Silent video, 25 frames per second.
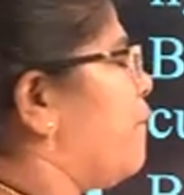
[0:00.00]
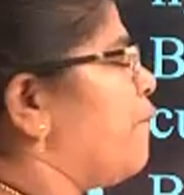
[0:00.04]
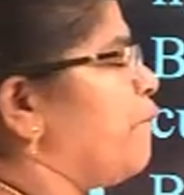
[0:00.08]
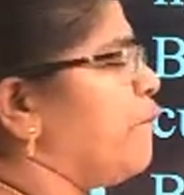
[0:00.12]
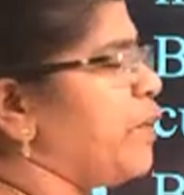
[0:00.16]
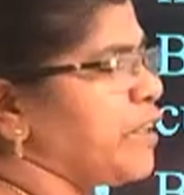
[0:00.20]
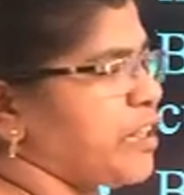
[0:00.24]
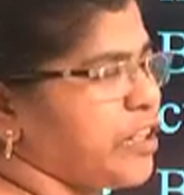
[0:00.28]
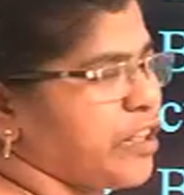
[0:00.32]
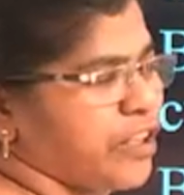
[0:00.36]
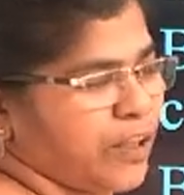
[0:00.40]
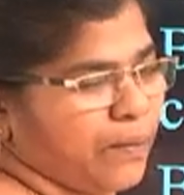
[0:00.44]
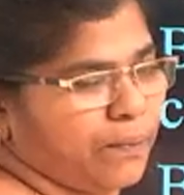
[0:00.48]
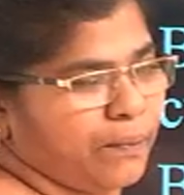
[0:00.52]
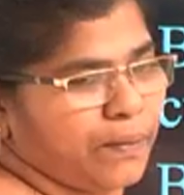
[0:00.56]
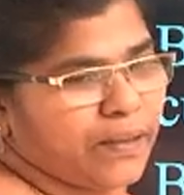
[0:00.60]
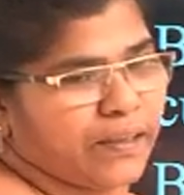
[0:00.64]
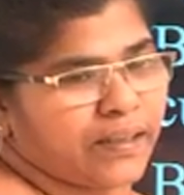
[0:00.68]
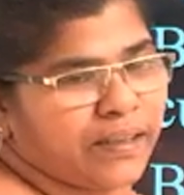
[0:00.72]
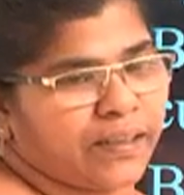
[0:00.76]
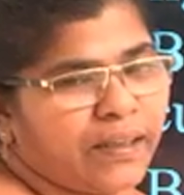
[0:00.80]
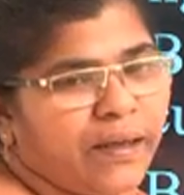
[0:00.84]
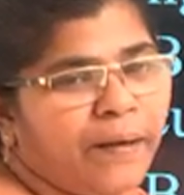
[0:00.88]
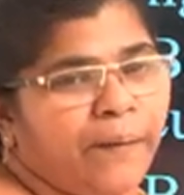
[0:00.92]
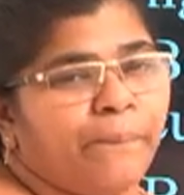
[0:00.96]

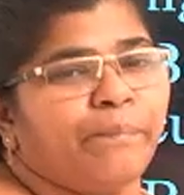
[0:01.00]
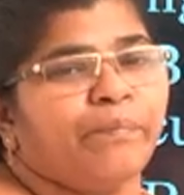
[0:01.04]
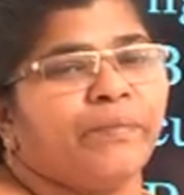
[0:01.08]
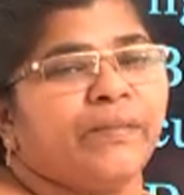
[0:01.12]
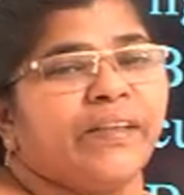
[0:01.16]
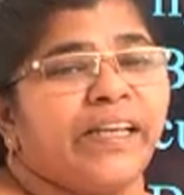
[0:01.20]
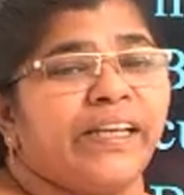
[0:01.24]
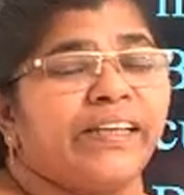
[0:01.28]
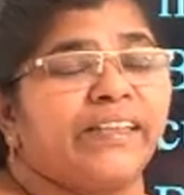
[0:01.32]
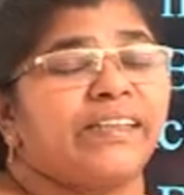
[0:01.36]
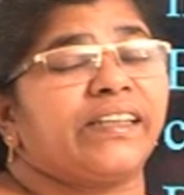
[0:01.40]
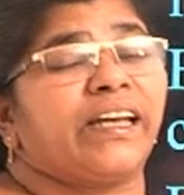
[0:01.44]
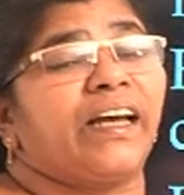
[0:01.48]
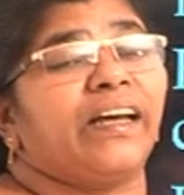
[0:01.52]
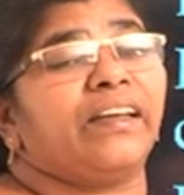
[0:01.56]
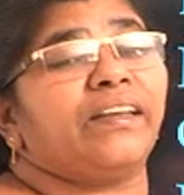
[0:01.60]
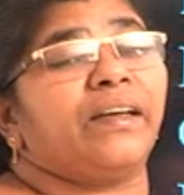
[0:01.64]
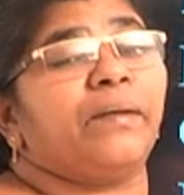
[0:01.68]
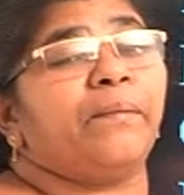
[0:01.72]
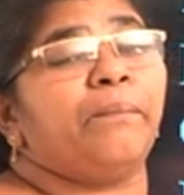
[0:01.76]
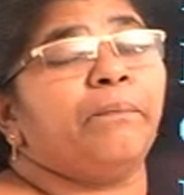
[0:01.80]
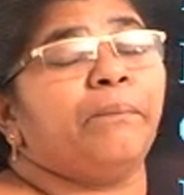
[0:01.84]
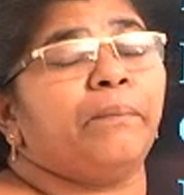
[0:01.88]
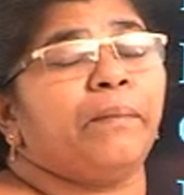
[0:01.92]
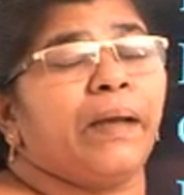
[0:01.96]
vegetables. These are
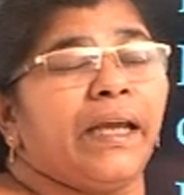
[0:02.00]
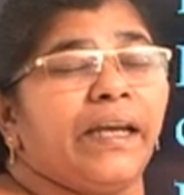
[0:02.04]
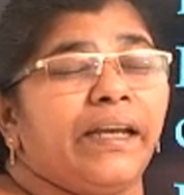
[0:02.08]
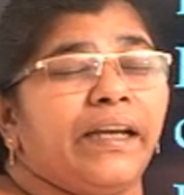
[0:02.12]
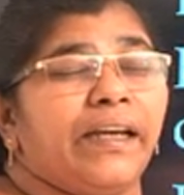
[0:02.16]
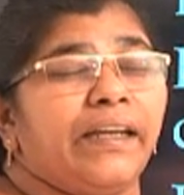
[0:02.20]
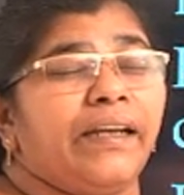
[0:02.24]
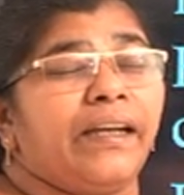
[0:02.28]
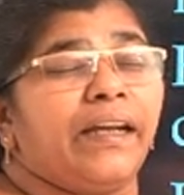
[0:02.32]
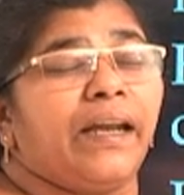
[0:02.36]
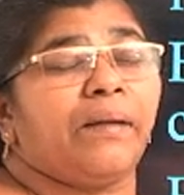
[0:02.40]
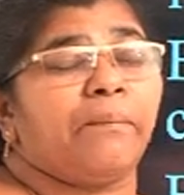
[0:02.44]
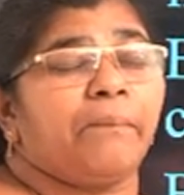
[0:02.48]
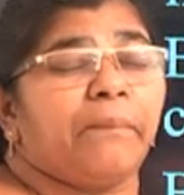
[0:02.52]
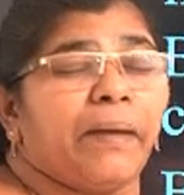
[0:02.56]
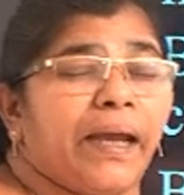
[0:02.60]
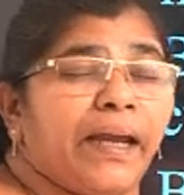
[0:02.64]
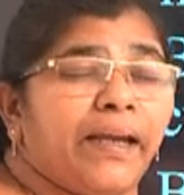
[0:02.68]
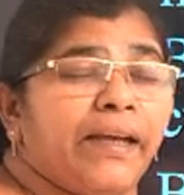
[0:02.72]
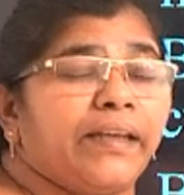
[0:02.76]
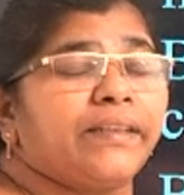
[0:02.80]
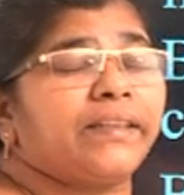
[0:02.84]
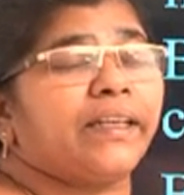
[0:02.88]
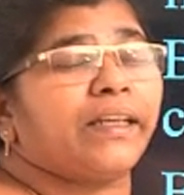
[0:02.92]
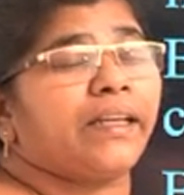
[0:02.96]
the main and
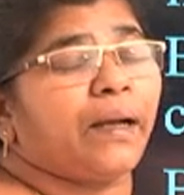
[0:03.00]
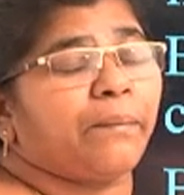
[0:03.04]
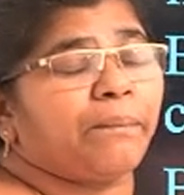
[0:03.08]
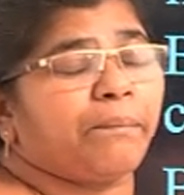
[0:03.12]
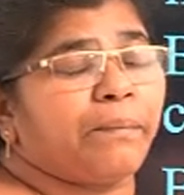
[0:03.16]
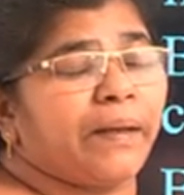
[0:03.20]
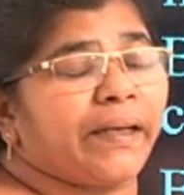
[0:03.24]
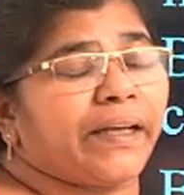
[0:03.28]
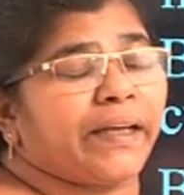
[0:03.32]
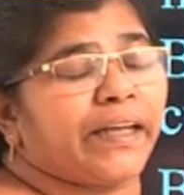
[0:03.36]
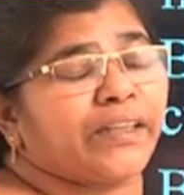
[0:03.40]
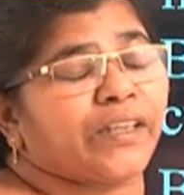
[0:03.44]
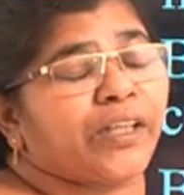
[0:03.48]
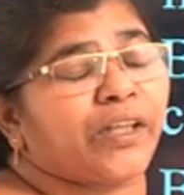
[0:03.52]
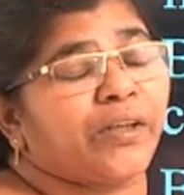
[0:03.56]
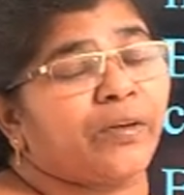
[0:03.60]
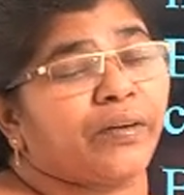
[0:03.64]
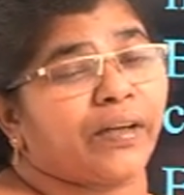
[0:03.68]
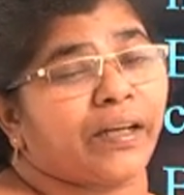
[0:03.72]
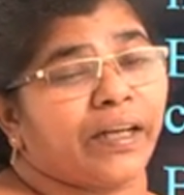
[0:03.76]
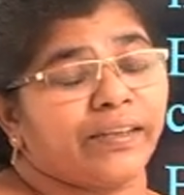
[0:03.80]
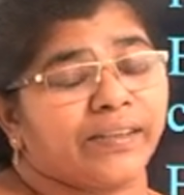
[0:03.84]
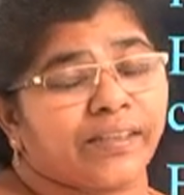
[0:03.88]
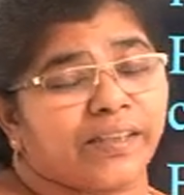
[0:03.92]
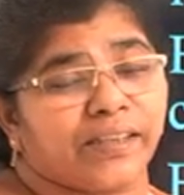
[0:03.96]
major application. You
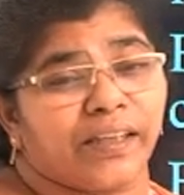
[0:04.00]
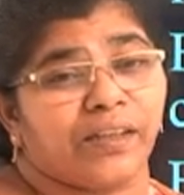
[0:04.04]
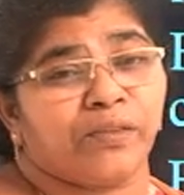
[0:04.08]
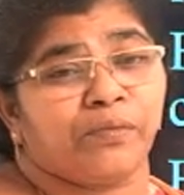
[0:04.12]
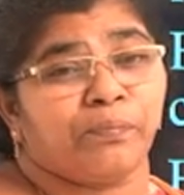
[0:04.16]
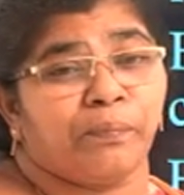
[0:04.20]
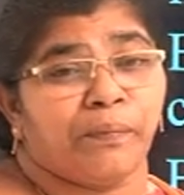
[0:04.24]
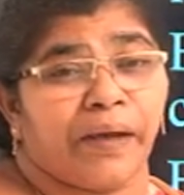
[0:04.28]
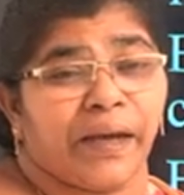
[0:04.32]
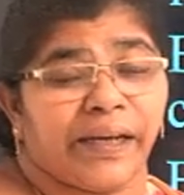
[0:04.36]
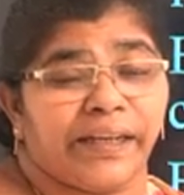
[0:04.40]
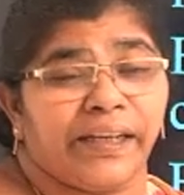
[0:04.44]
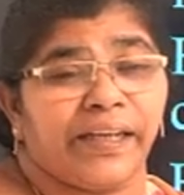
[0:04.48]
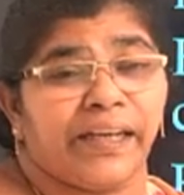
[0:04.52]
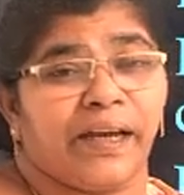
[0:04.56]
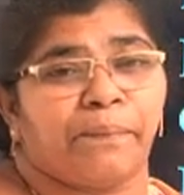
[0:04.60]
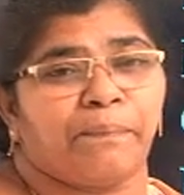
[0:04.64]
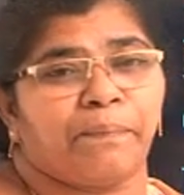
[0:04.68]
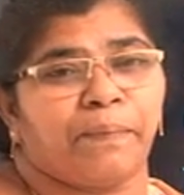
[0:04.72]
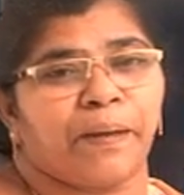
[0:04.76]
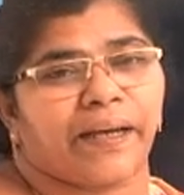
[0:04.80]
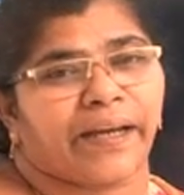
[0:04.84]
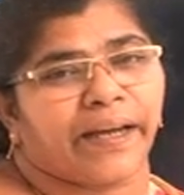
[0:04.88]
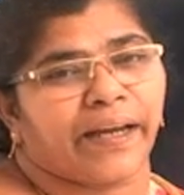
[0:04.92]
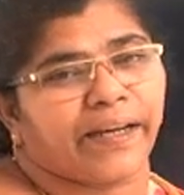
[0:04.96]
can see many
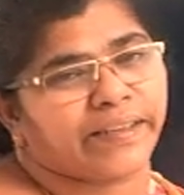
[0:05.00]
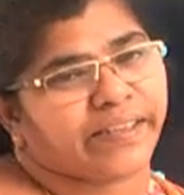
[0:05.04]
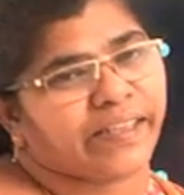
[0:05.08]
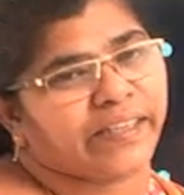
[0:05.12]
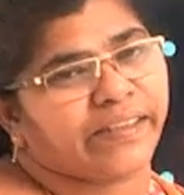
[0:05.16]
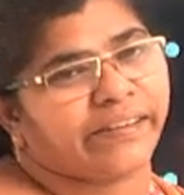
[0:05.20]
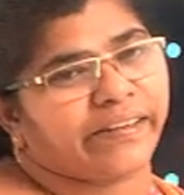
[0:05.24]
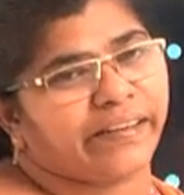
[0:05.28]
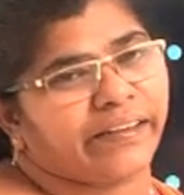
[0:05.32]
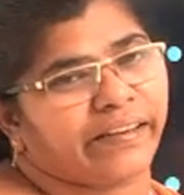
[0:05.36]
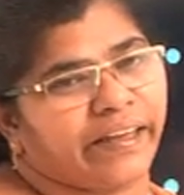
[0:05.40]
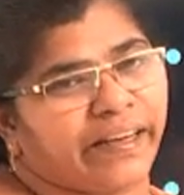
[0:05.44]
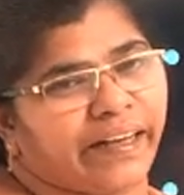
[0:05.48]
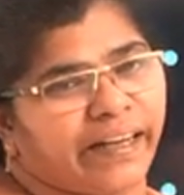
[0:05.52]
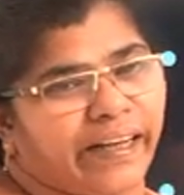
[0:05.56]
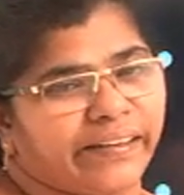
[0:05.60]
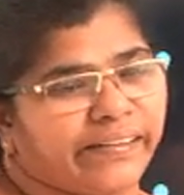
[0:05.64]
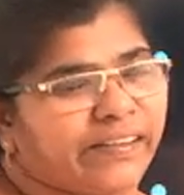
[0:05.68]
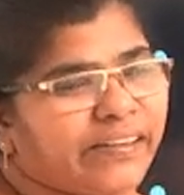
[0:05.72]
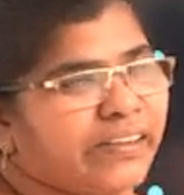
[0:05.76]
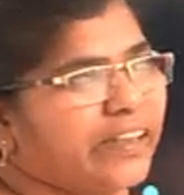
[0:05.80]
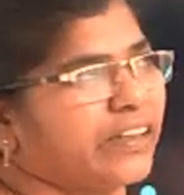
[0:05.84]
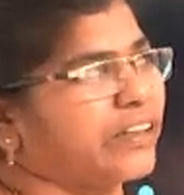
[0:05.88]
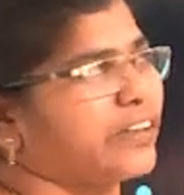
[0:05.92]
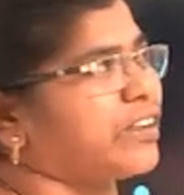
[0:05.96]
applications in the
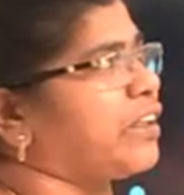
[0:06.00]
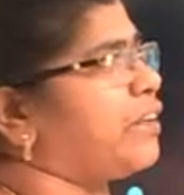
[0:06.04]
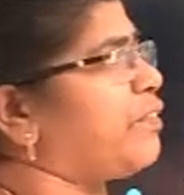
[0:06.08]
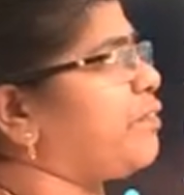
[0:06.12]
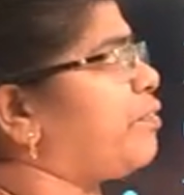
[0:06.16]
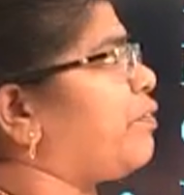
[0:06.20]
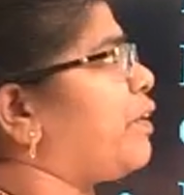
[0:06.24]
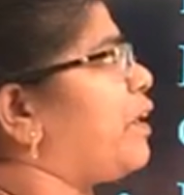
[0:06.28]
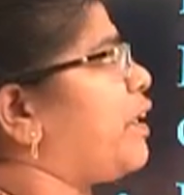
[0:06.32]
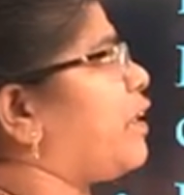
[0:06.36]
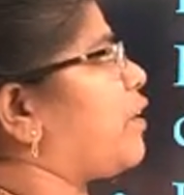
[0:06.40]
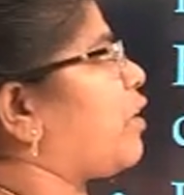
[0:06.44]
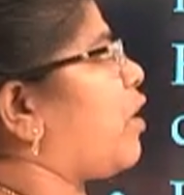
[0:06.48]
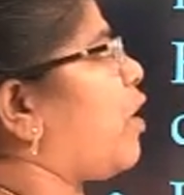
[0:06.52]
construction field